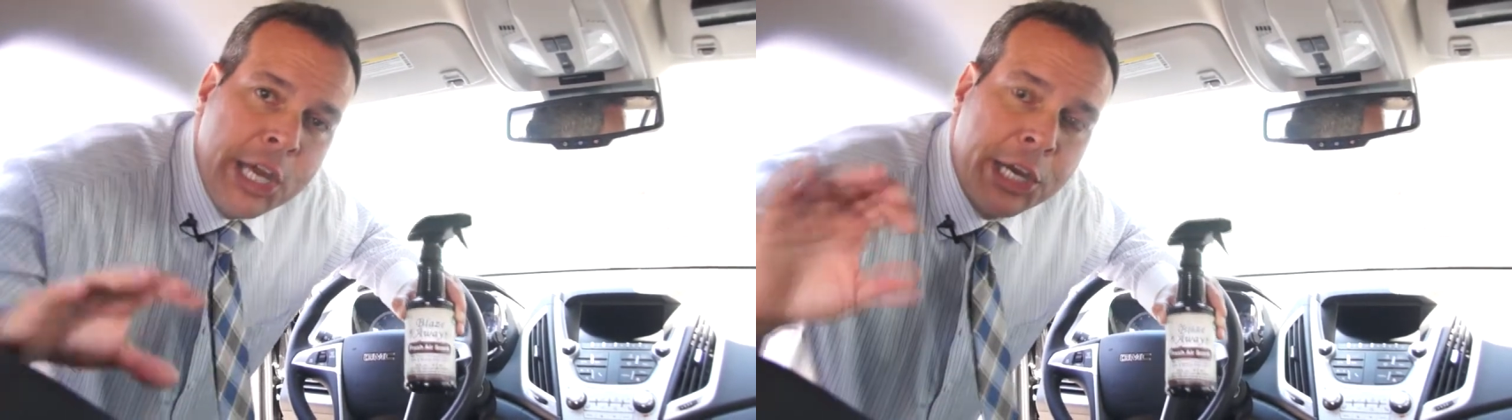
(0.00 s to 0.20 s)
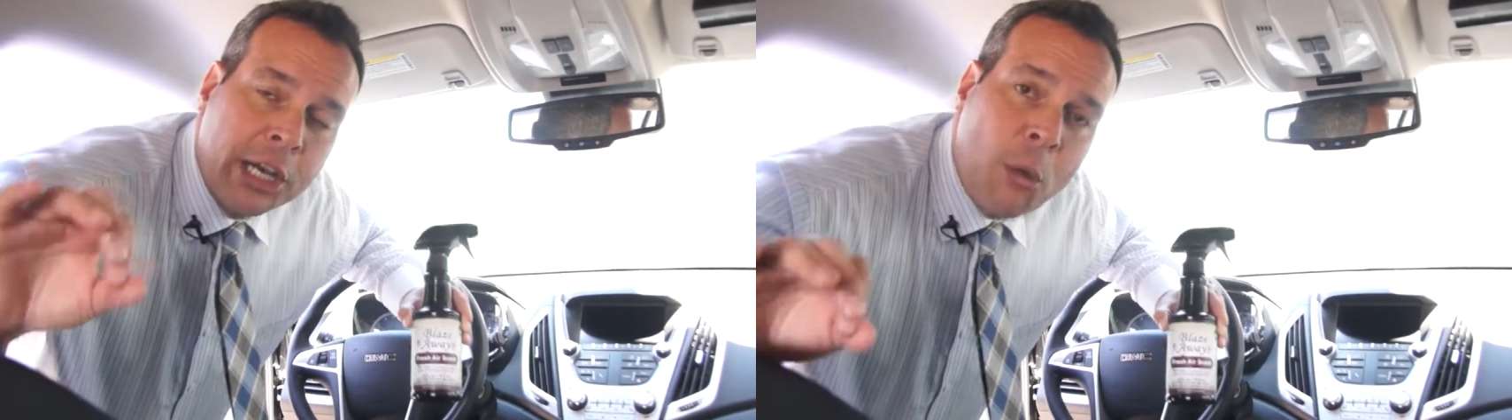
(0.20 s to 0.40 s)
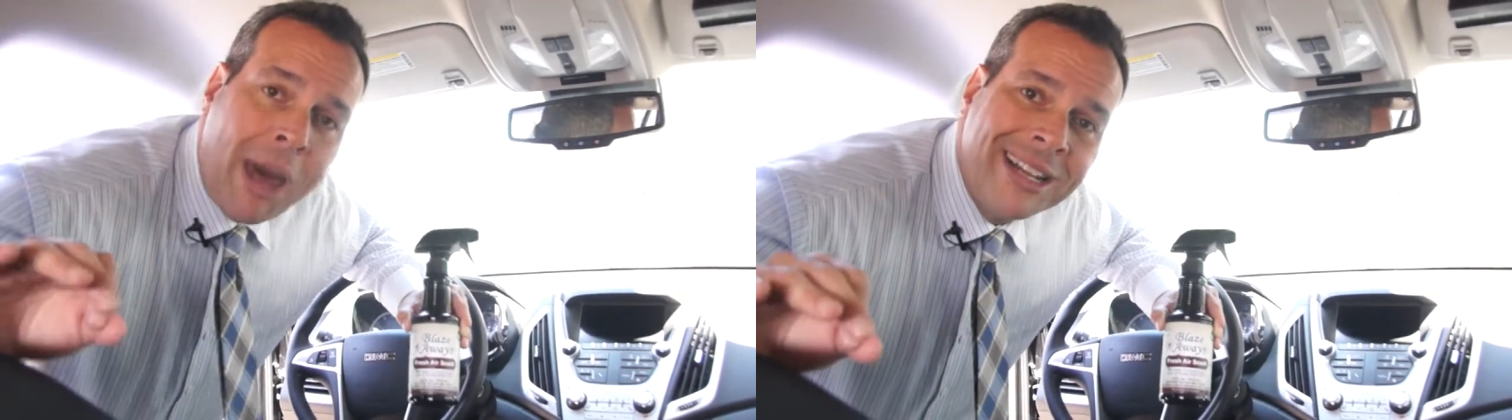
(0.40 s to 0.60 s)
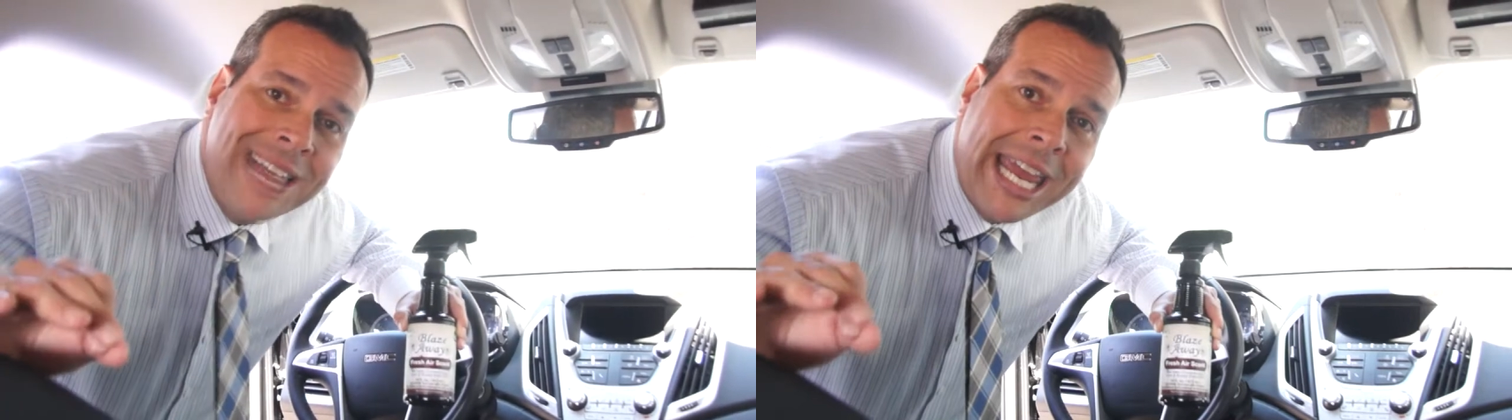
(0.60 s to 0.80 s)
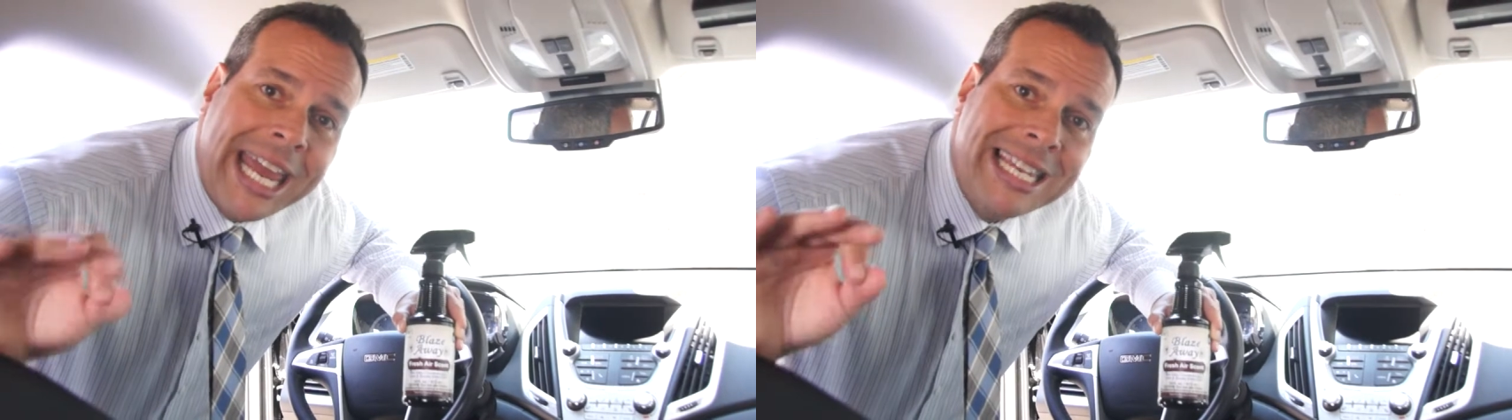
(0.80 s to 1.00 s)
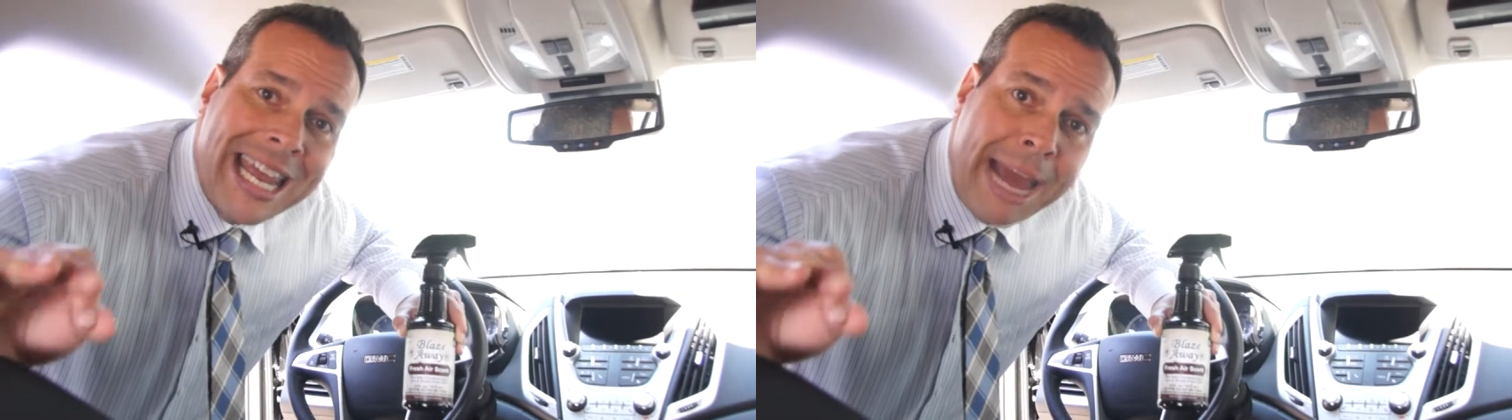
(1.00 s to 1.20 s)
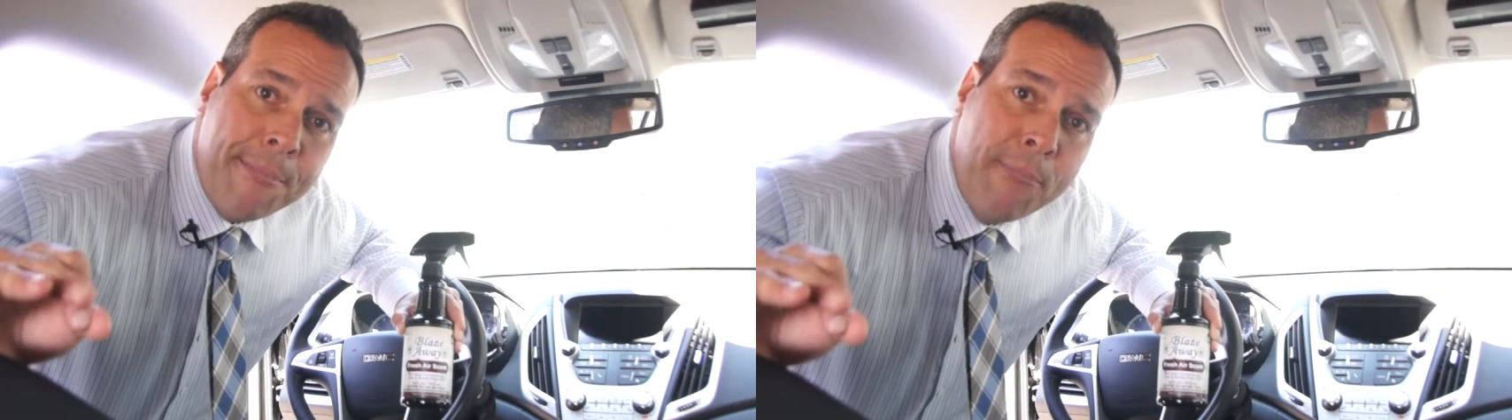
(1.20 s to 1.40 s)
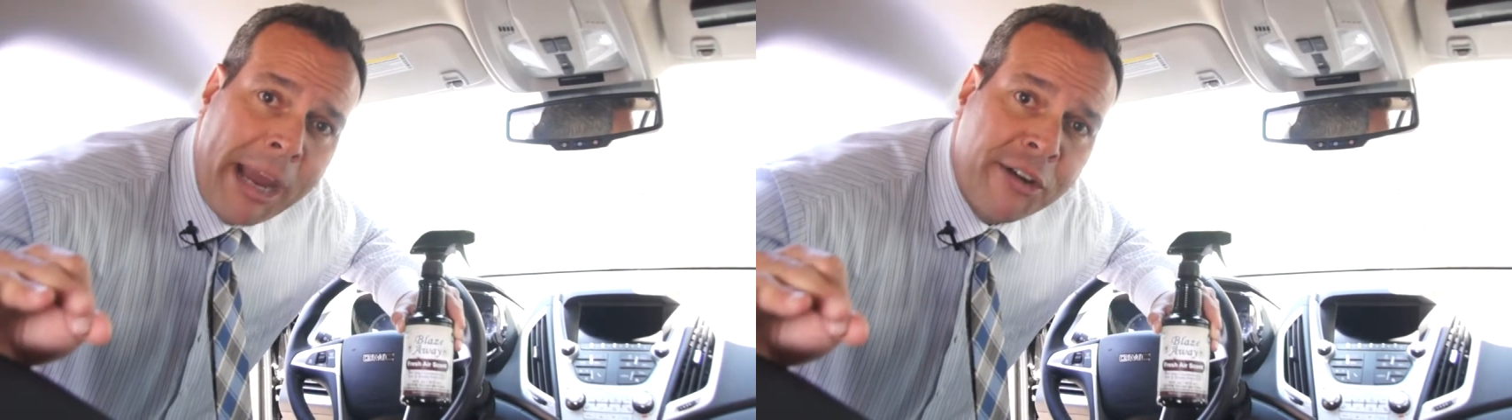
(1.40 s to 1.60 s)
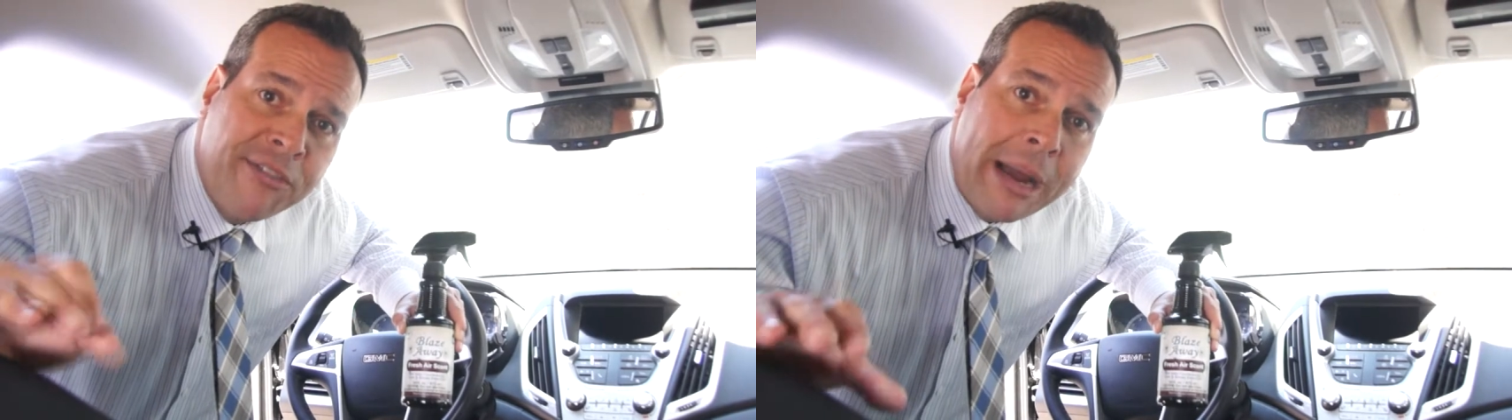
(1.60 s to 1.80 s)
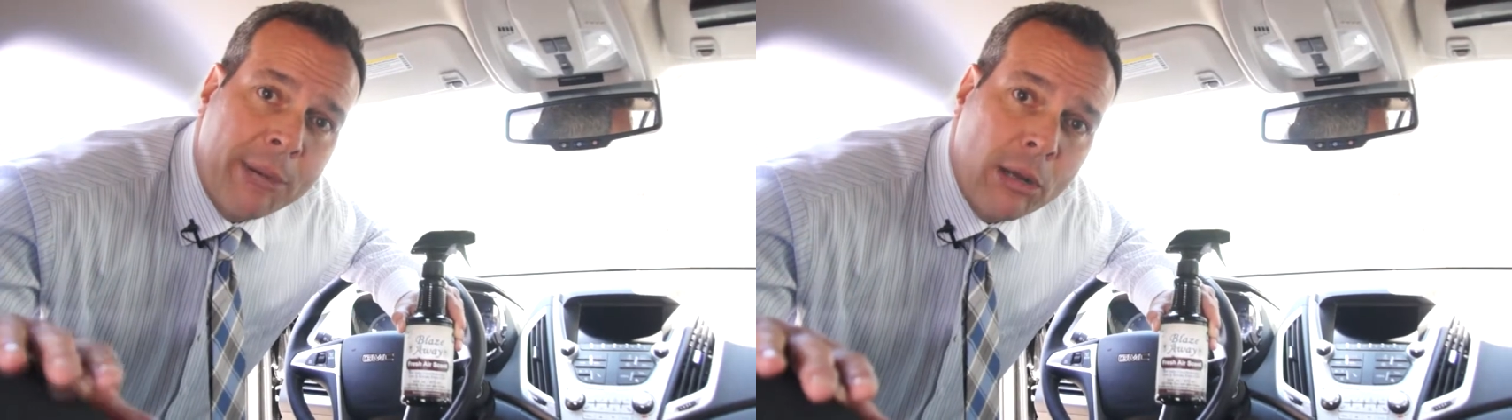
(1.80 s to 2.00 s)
You're going to want to take a damp microfiber